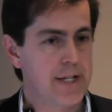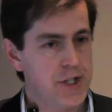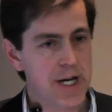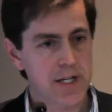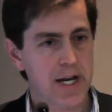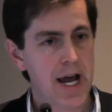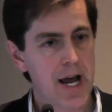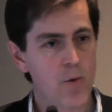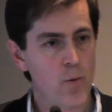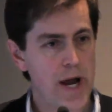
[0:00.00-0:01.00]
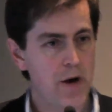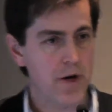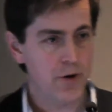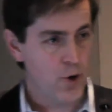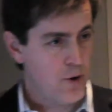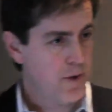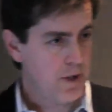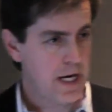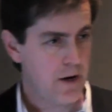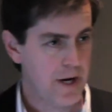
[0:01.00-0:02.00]
just can't wear a normal
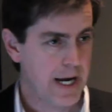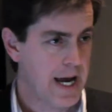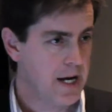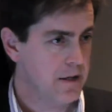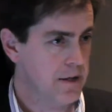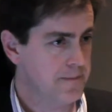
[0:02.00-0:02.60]
hearing aid,